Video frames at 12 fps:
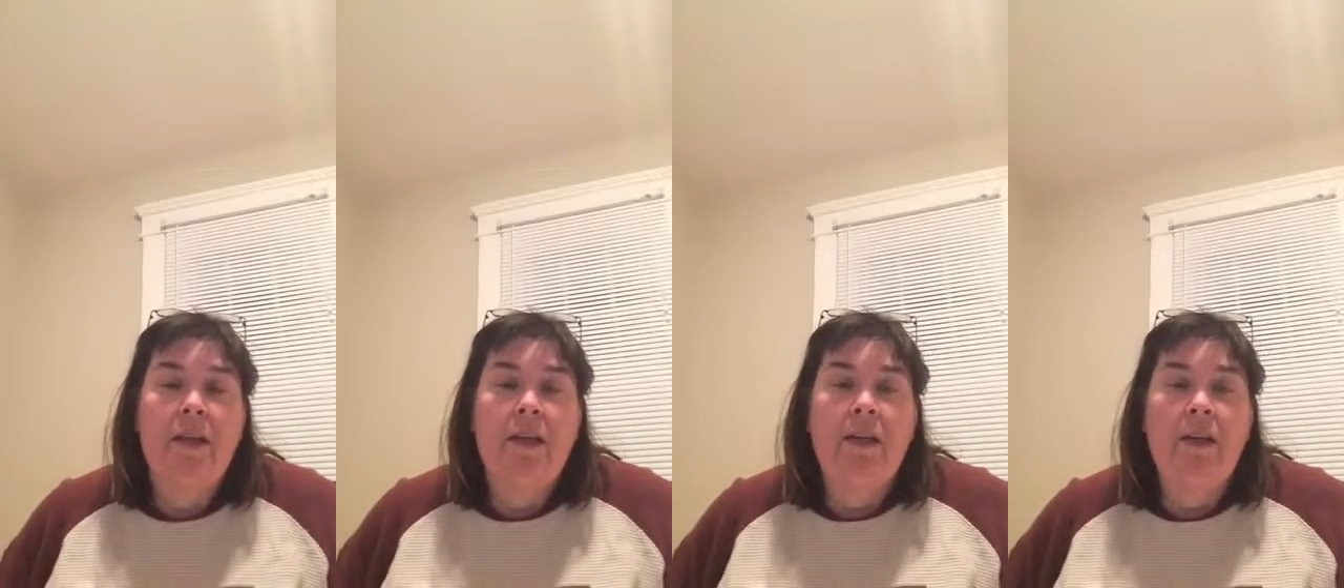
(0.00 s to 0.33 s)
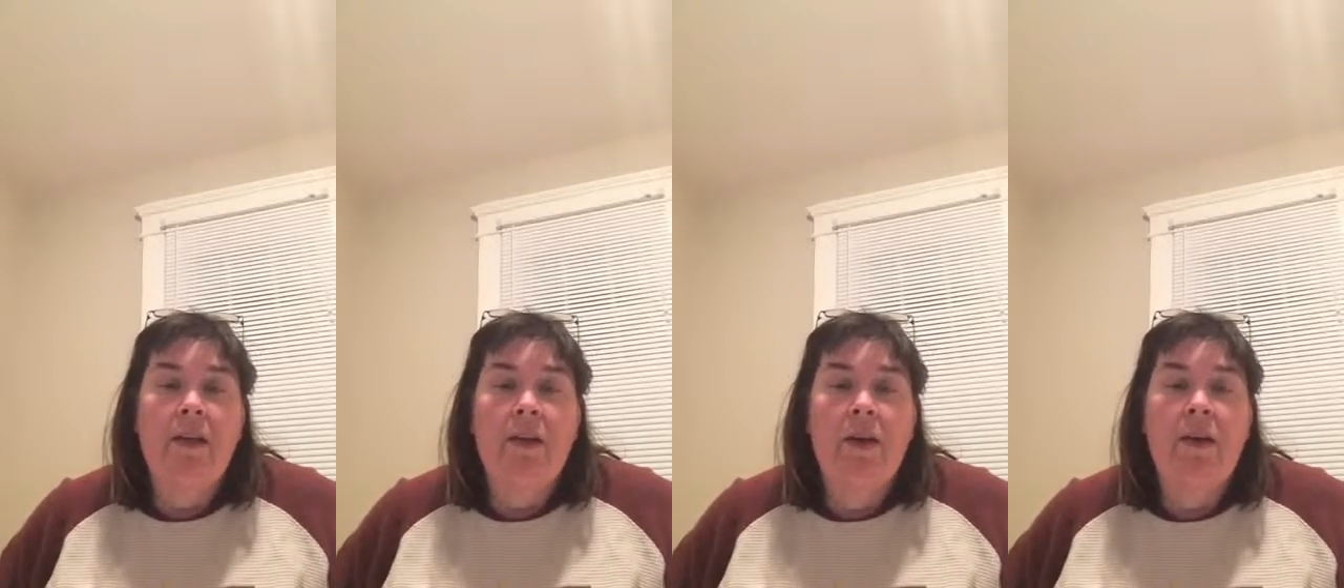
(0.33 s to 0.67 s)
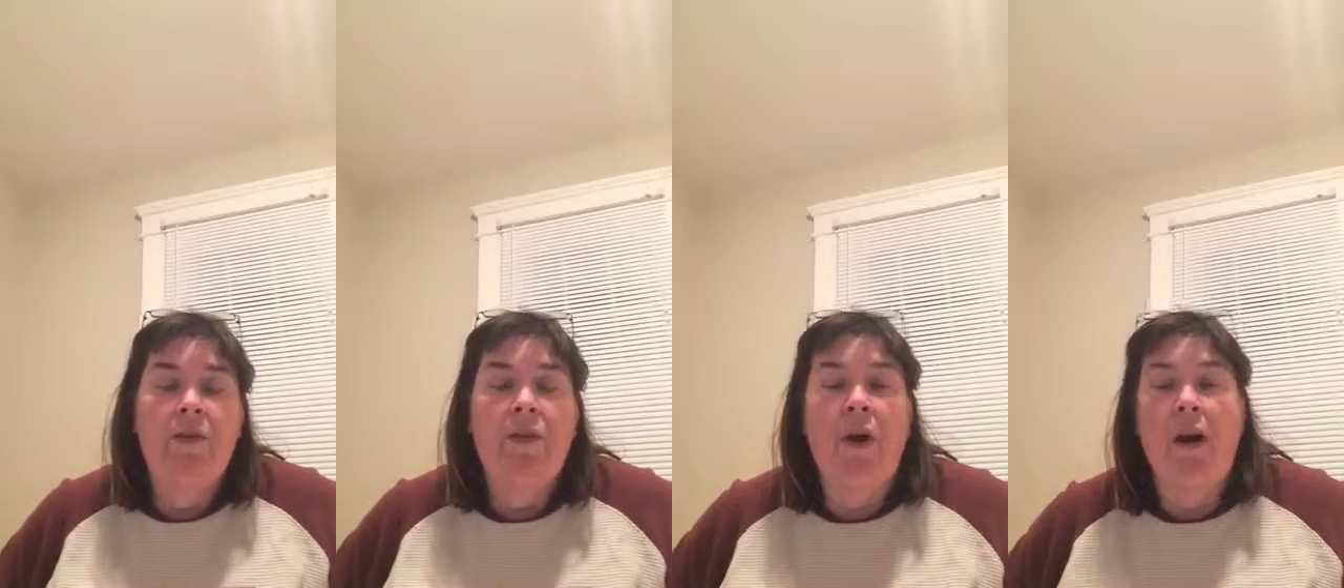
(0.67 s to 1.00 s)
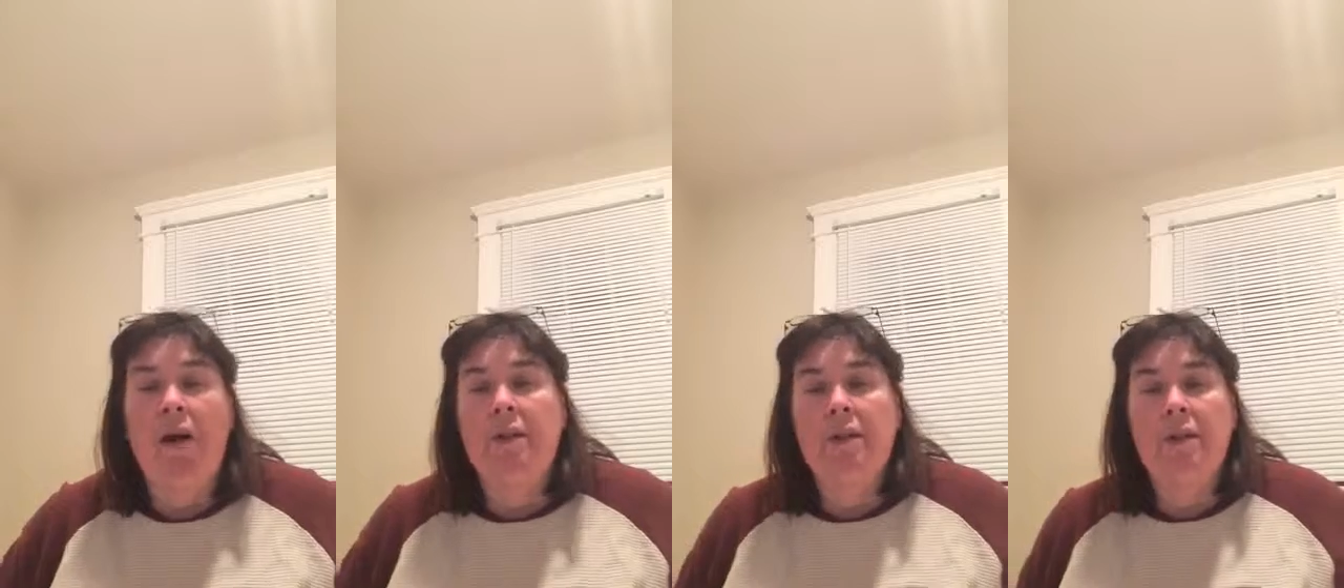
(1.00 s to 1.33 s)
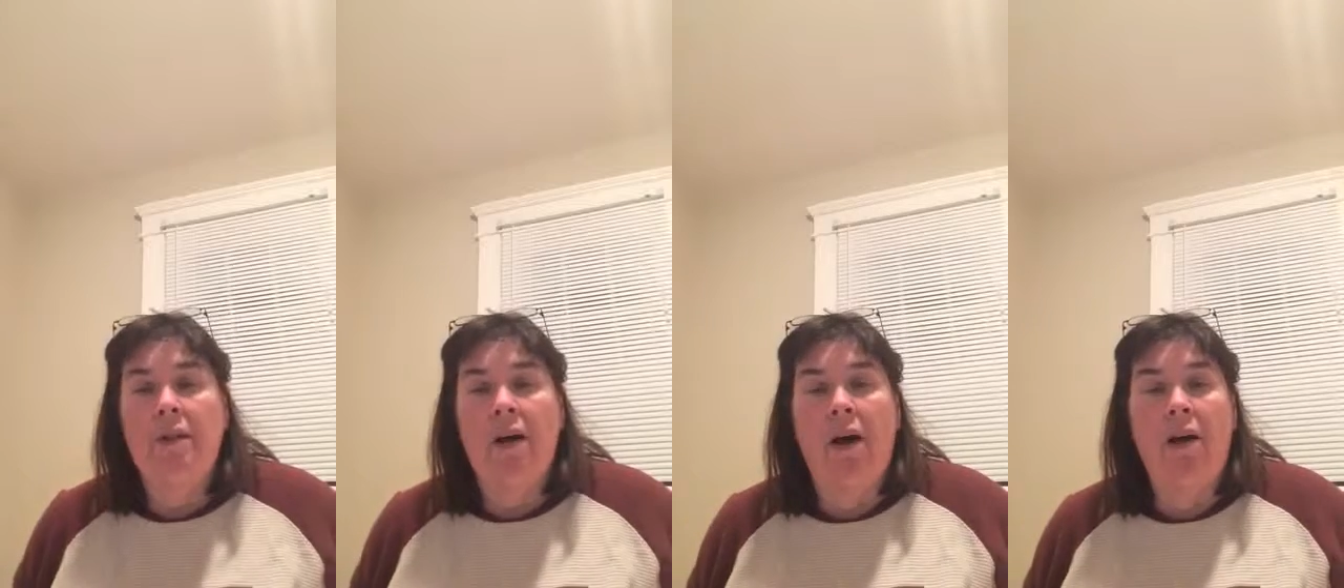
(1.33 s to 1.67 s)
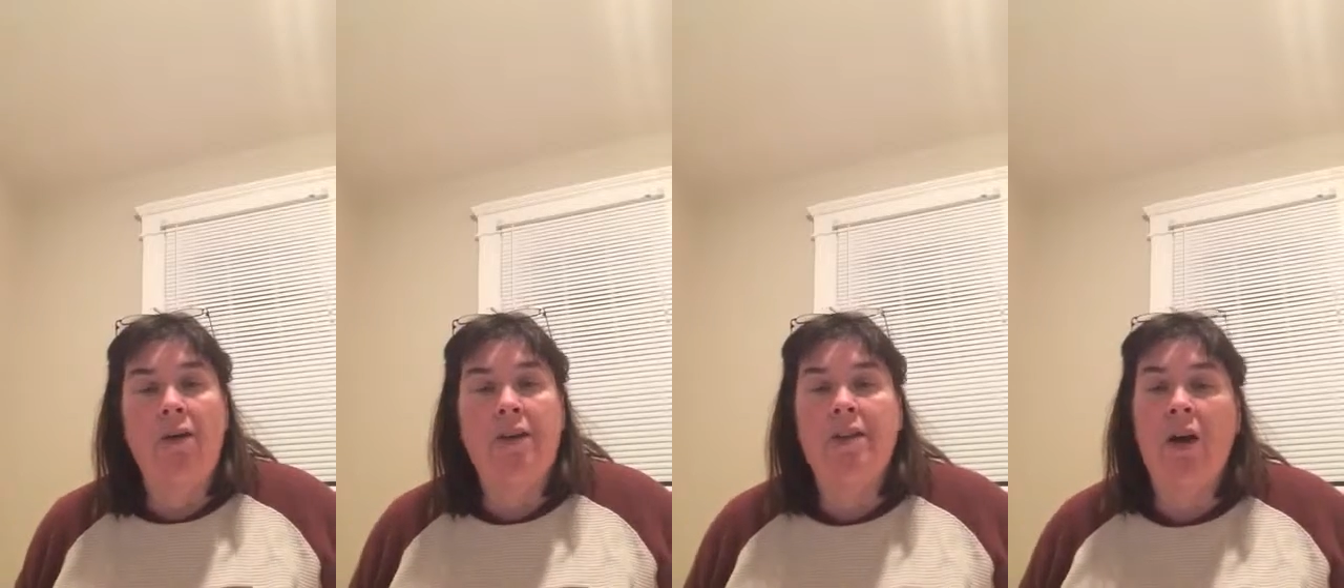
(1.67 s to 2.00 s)
And for all
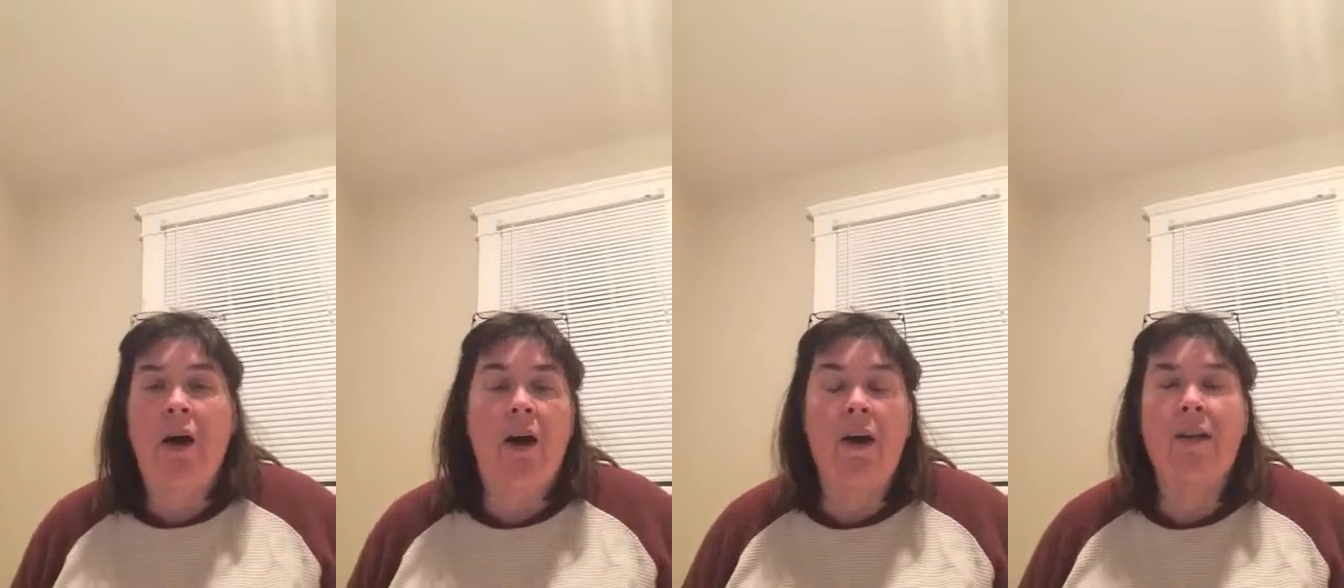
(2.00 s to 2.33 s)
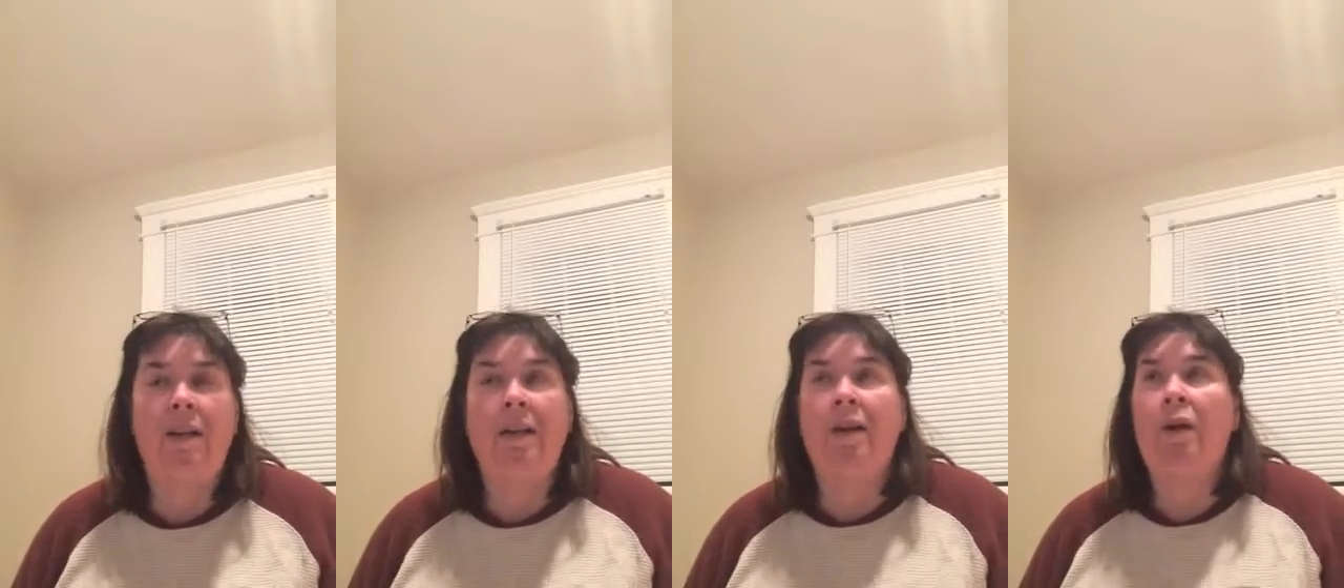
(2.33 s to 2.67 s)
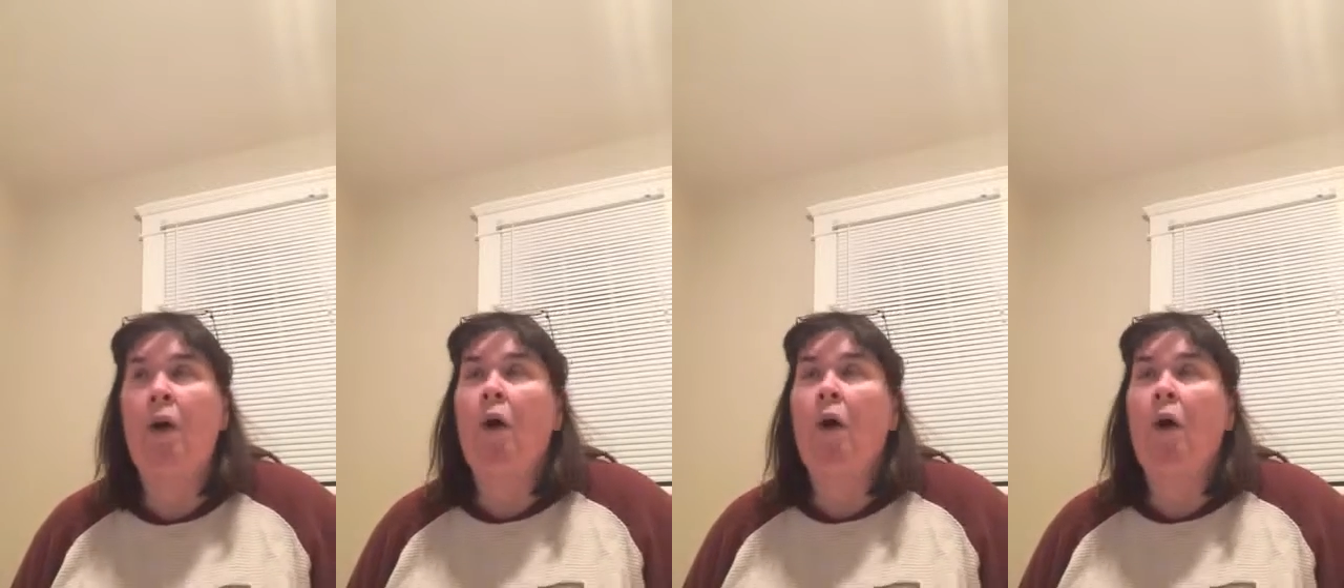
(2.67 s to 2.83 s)
the talk that